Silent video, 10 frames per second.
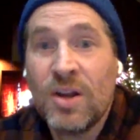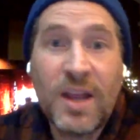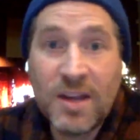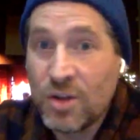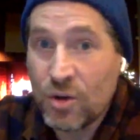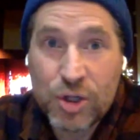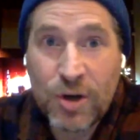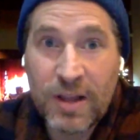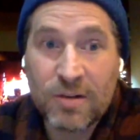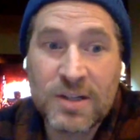in your
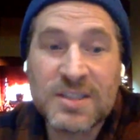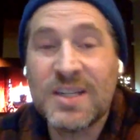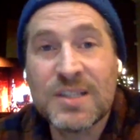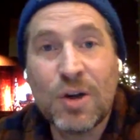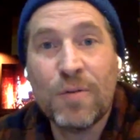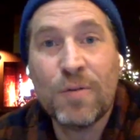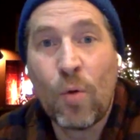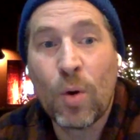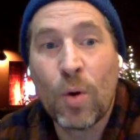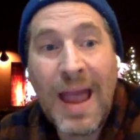trailer at
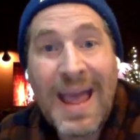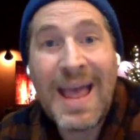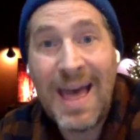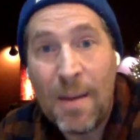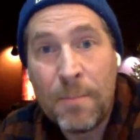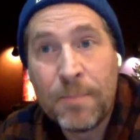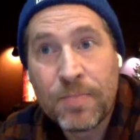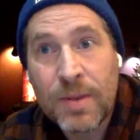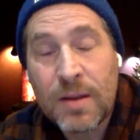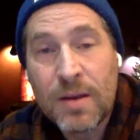6:04 a.m.
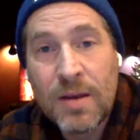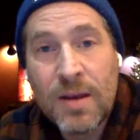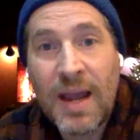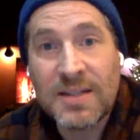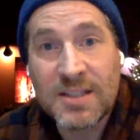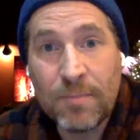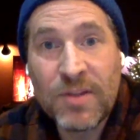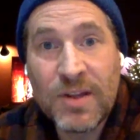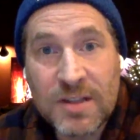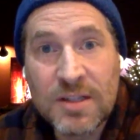and
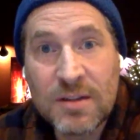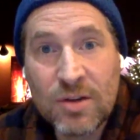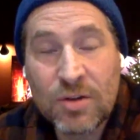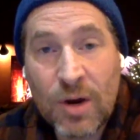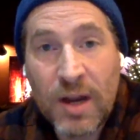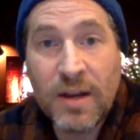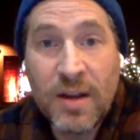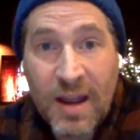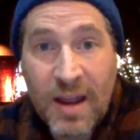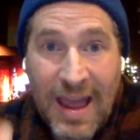something doesn't look right,
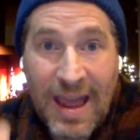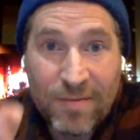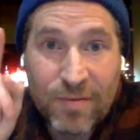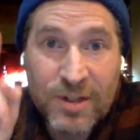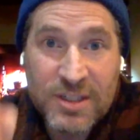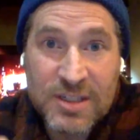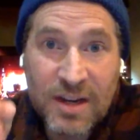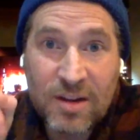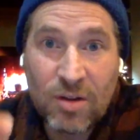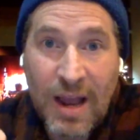every
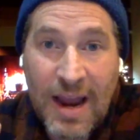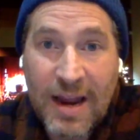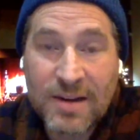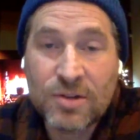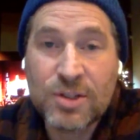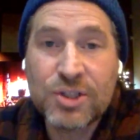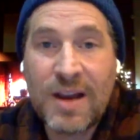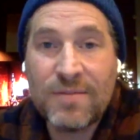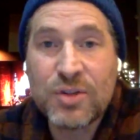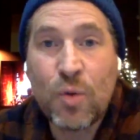single actor should
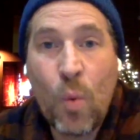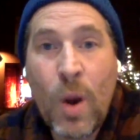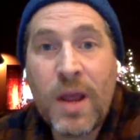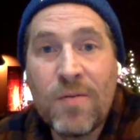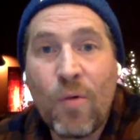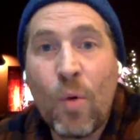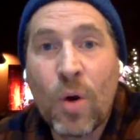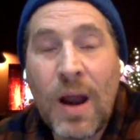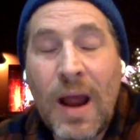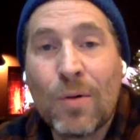have a
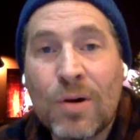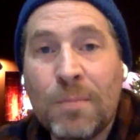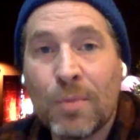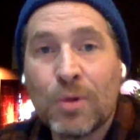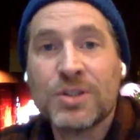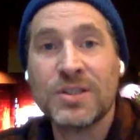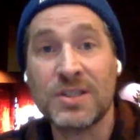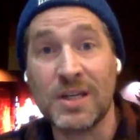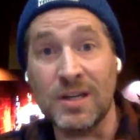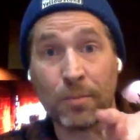24-hour
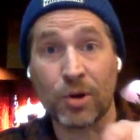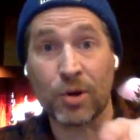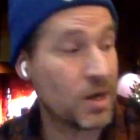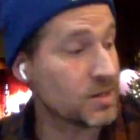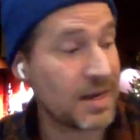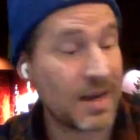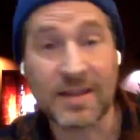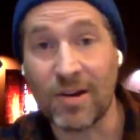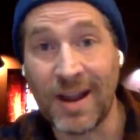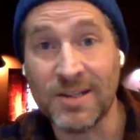emergency number to contact
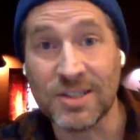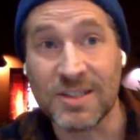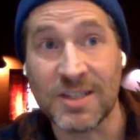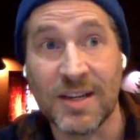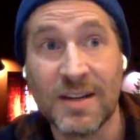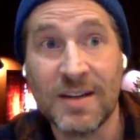their agency